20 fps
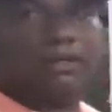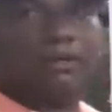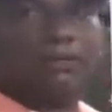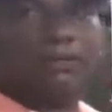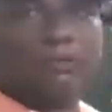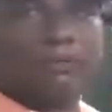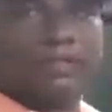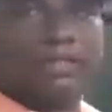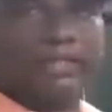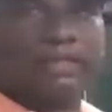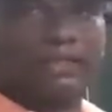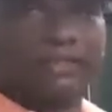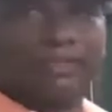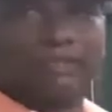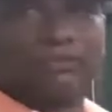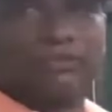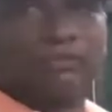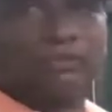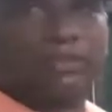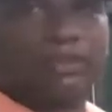growing near
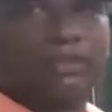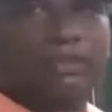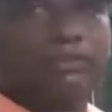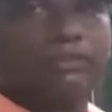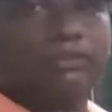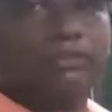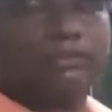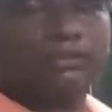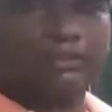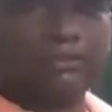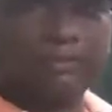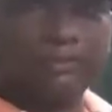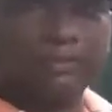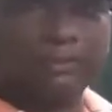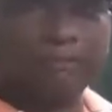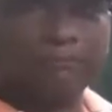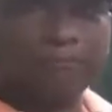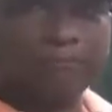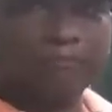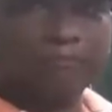to the
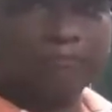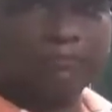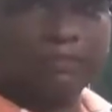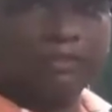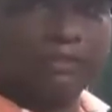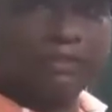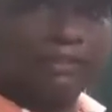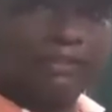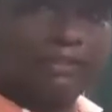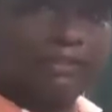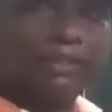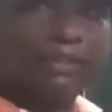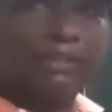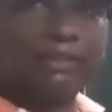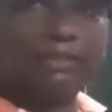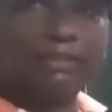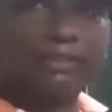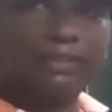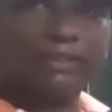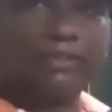sea.
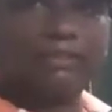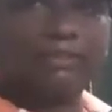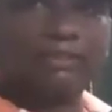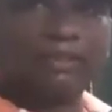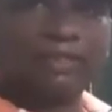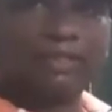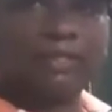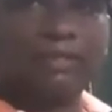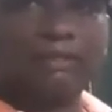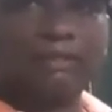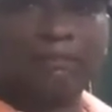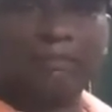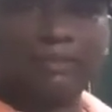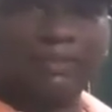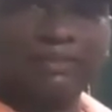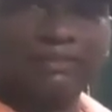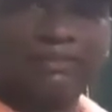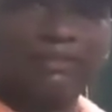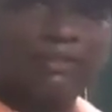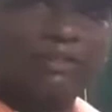Here, trees are
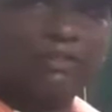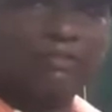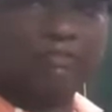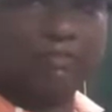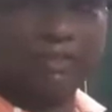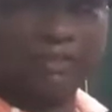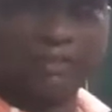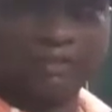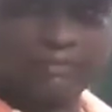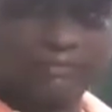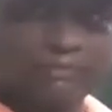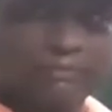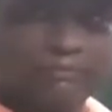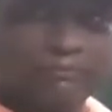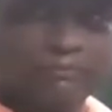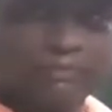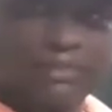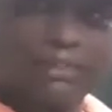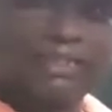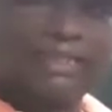adapting salt waters,
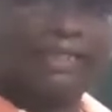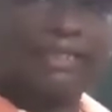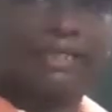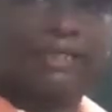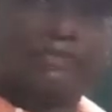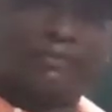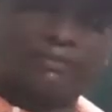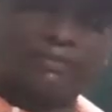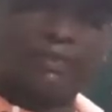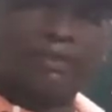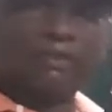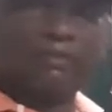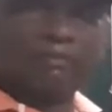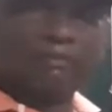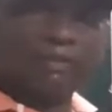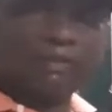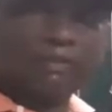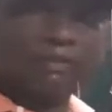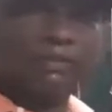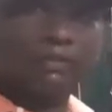taking salt
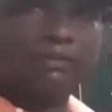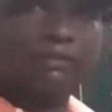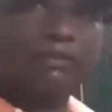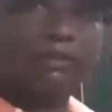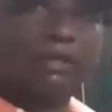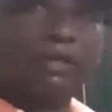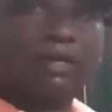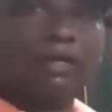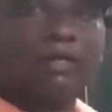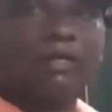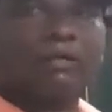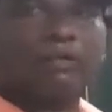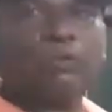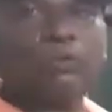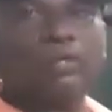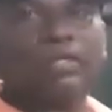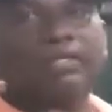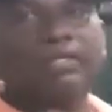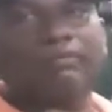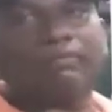water and
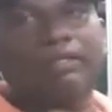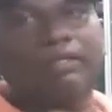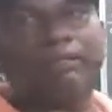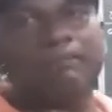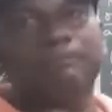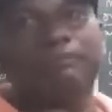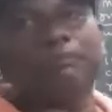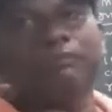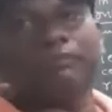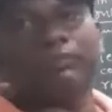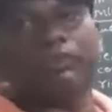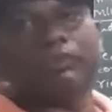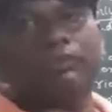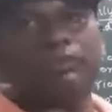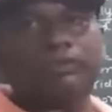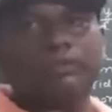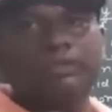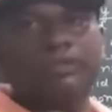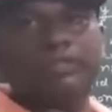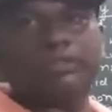growing well.
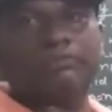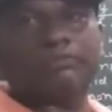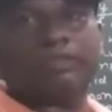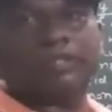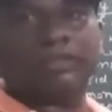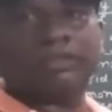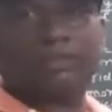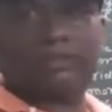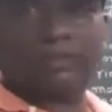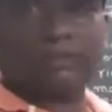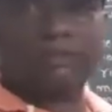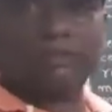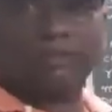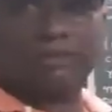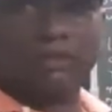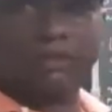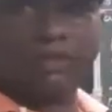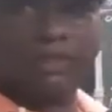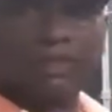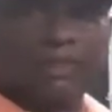So these forests also
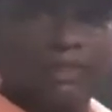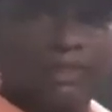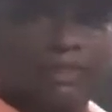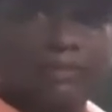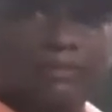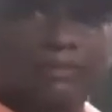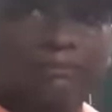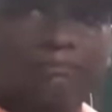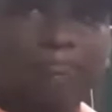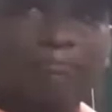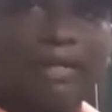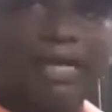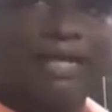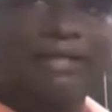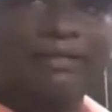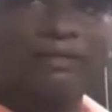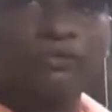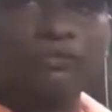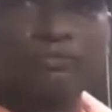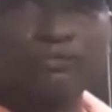called as
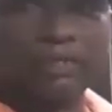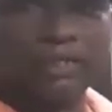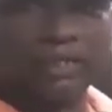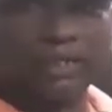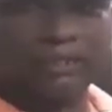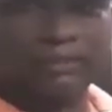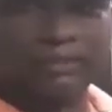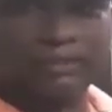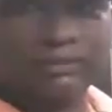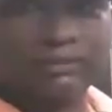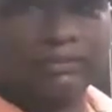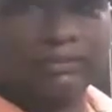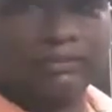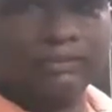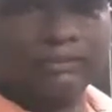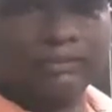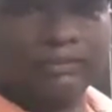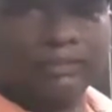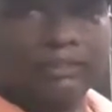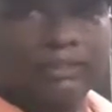mangrove forest.
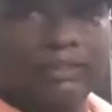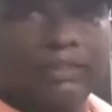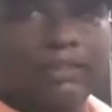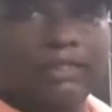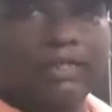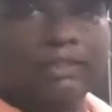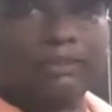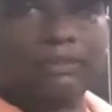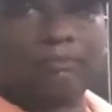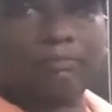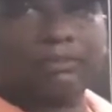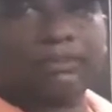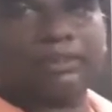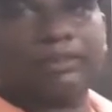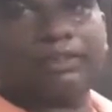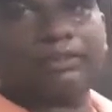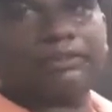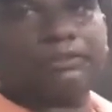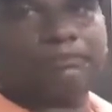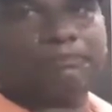In Andhra
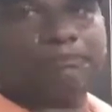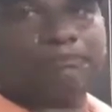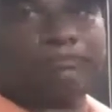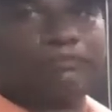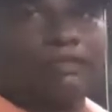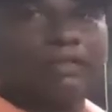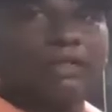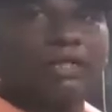Pradesh, in